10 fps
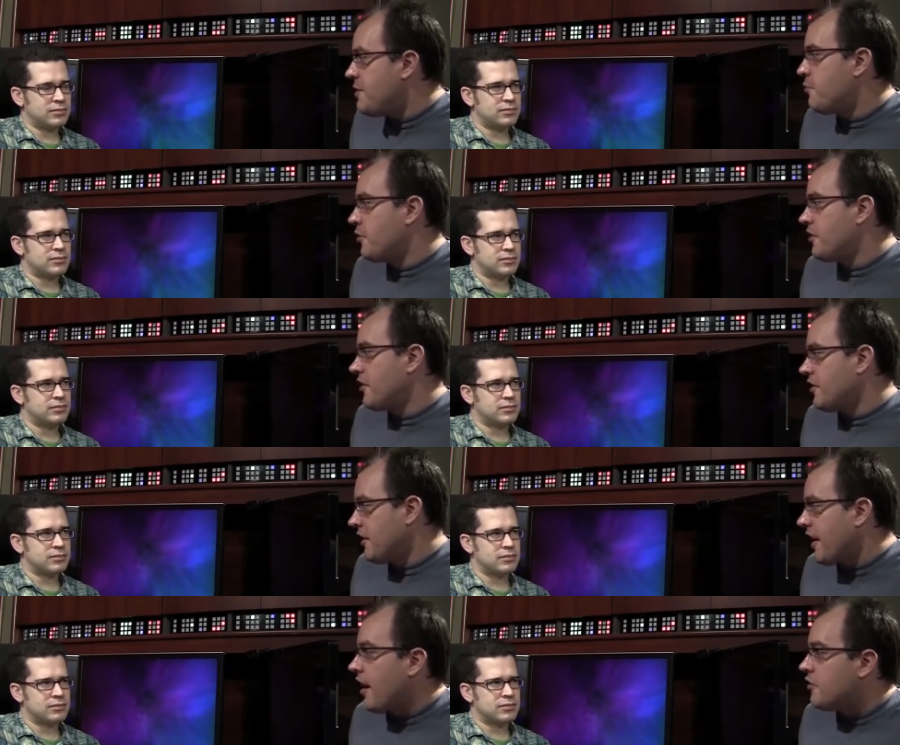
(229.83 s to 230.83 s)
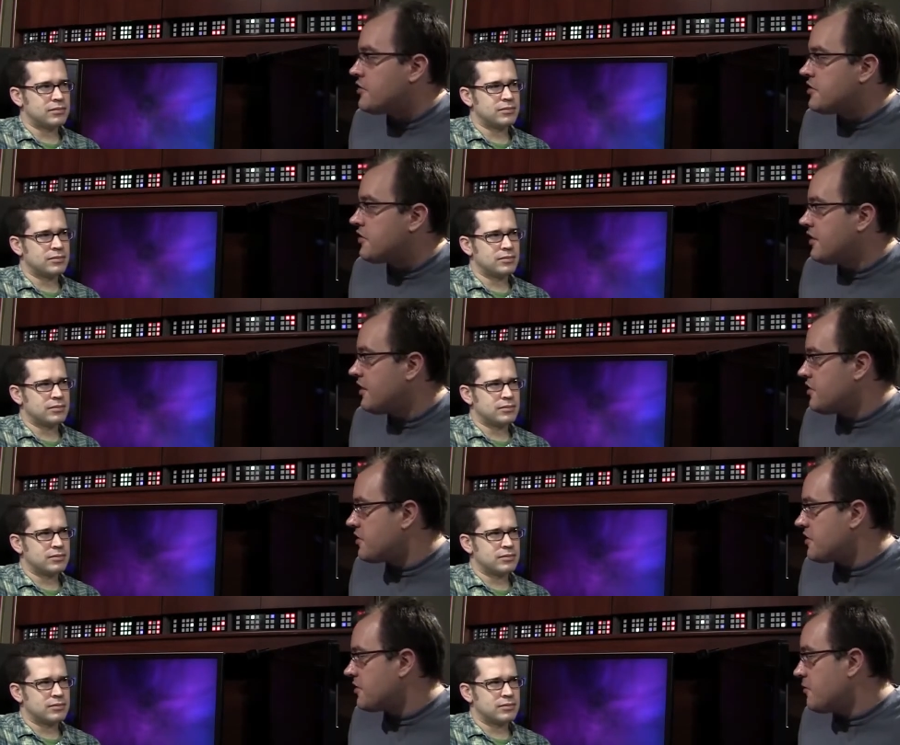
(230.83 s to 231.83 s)
Speaker 1: keyboard layouts that
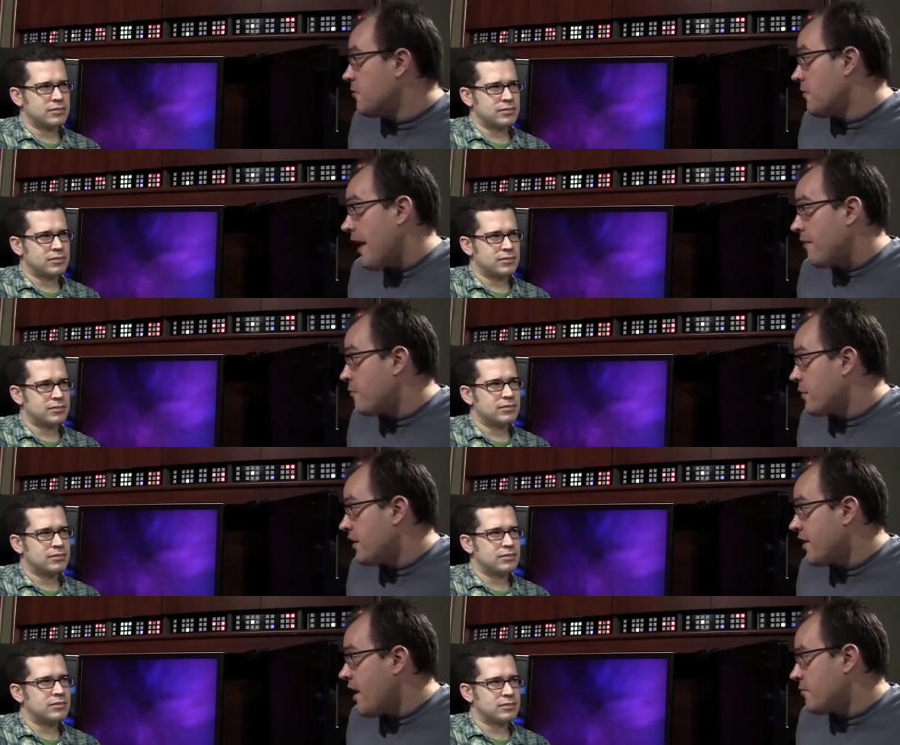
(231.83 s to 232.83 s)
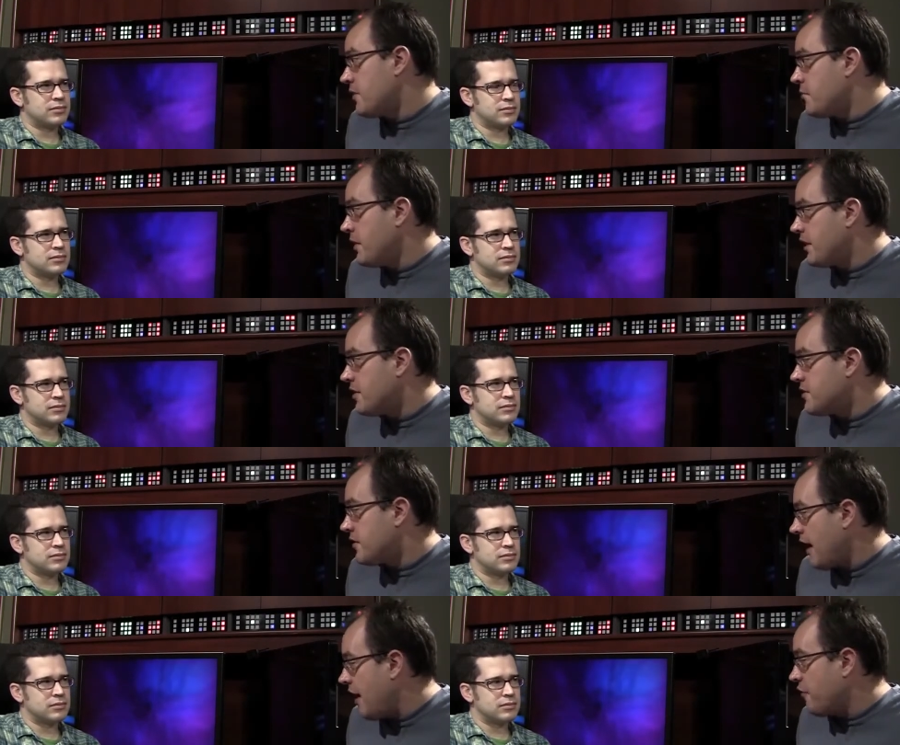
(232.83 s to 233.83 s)
just haven't been adopted
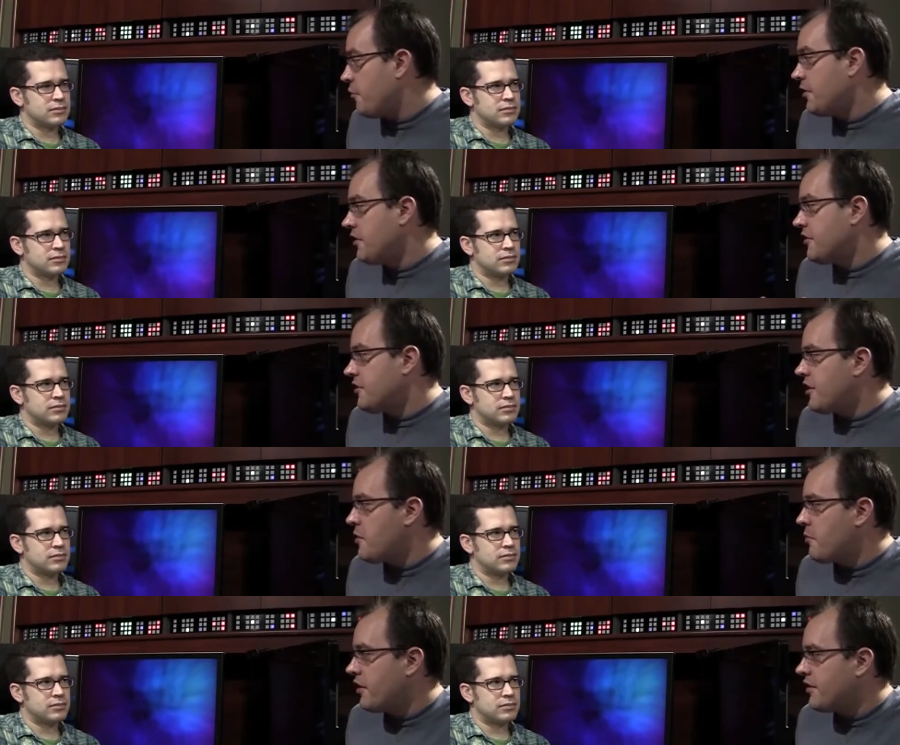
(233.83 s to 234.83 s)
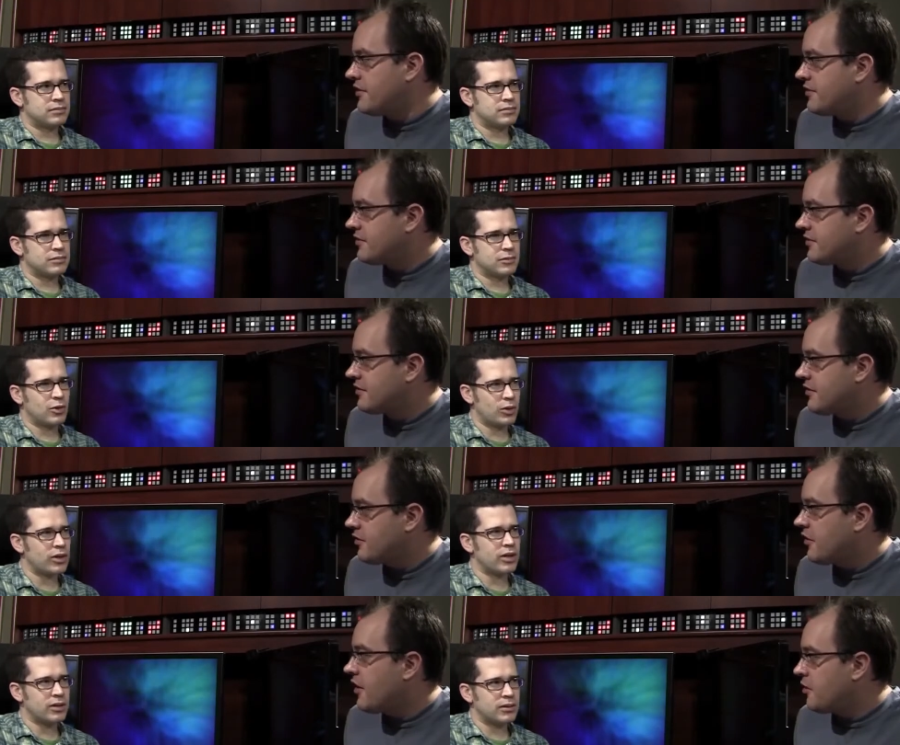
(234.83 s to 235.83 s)
because everyone learned to type on
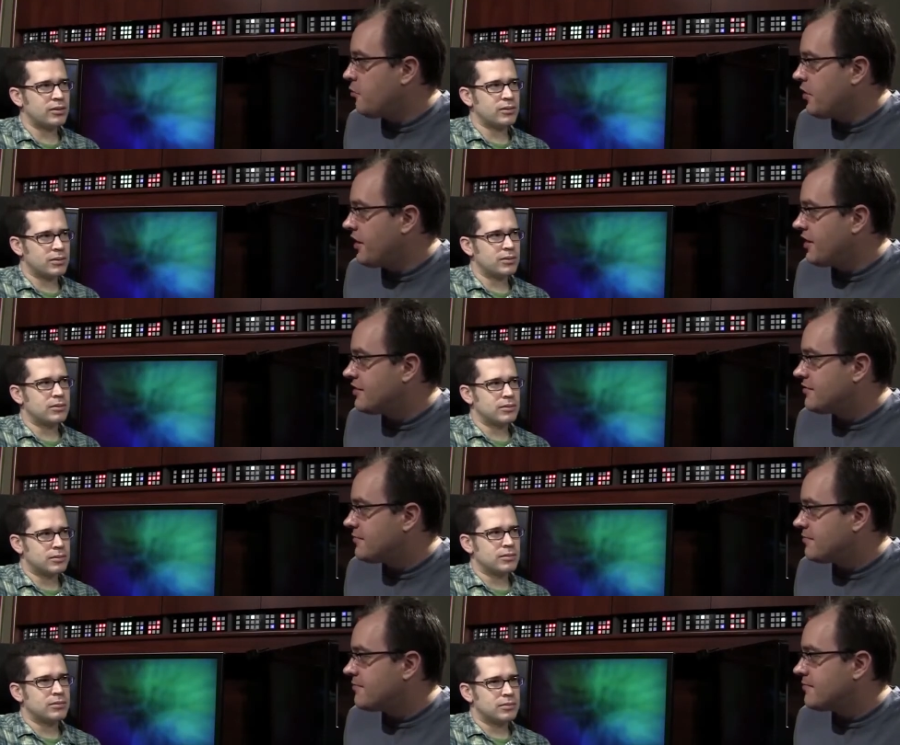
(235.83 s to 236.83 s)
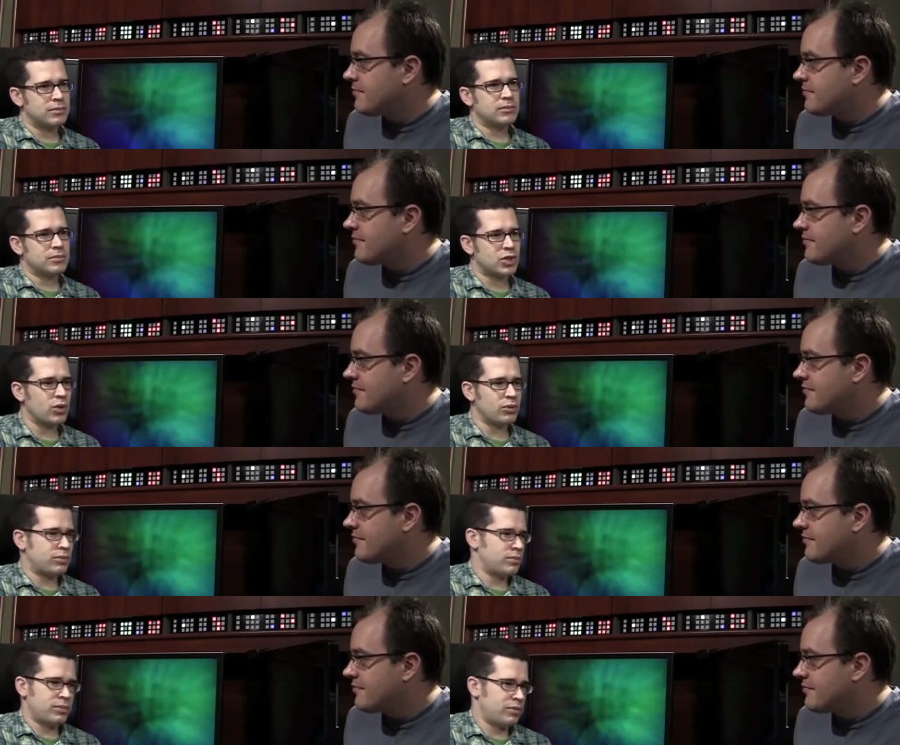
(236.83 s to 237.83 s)
Speaker 2: QWERTY. On QWERTY. So,
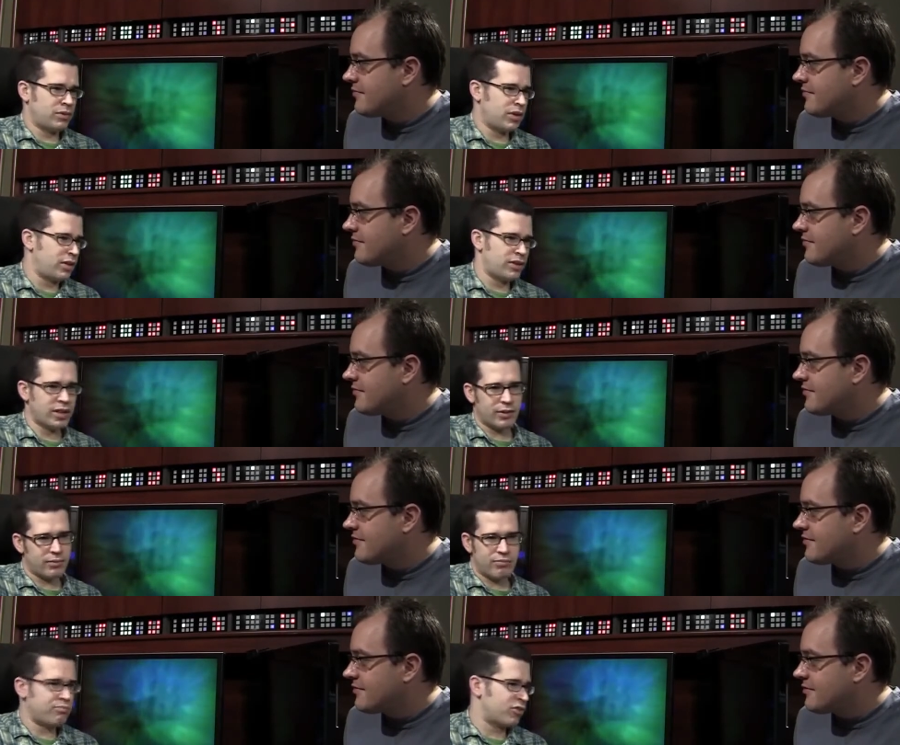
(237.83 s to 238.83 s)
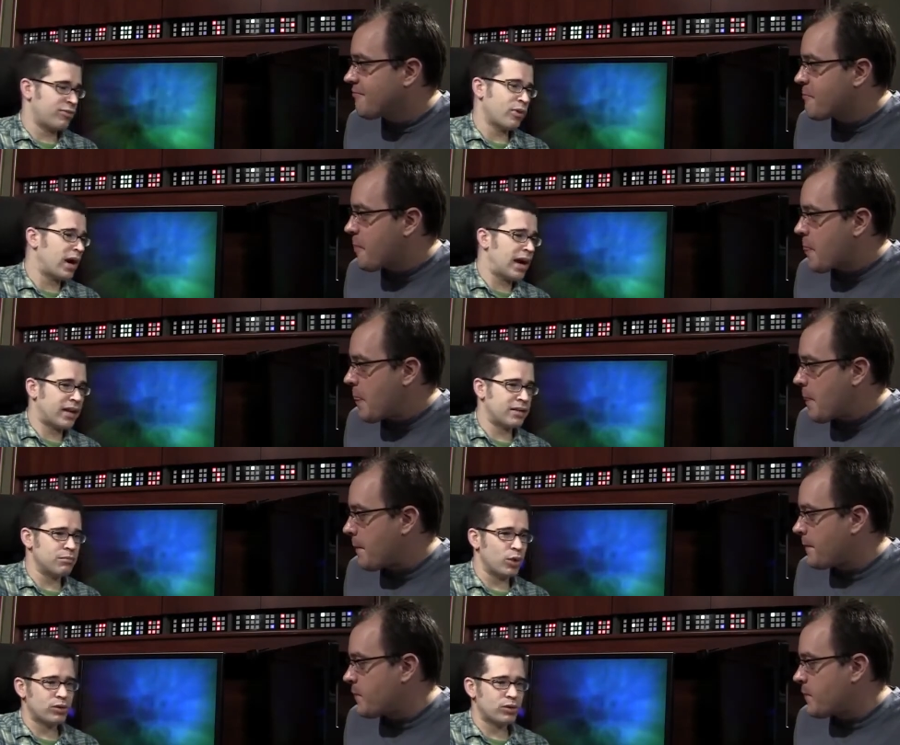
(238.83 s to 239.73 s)
do you think Dvorak and